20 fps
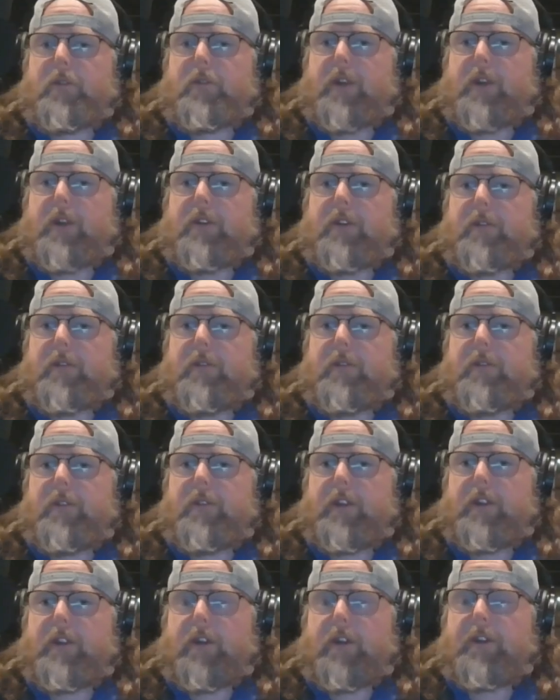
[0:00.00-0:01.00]
record,
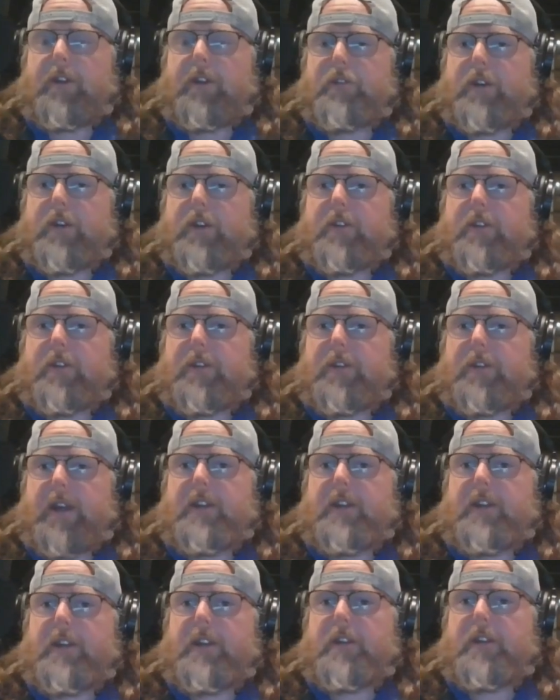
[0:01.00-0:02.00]
the yardage record,
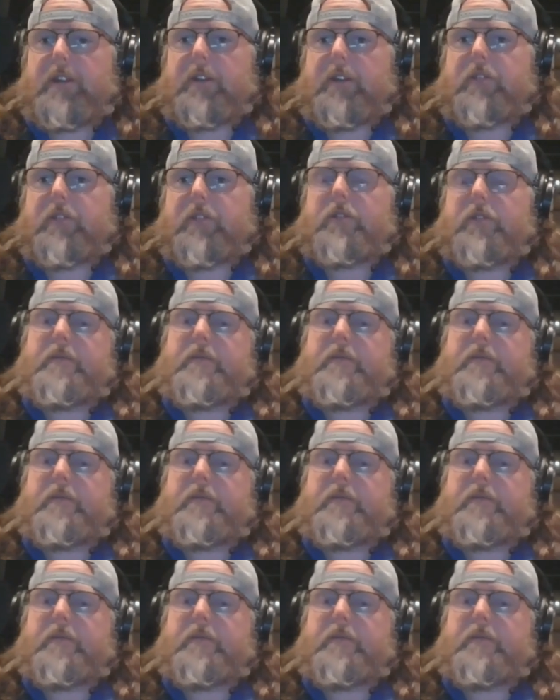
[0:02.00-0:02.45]
19 yards.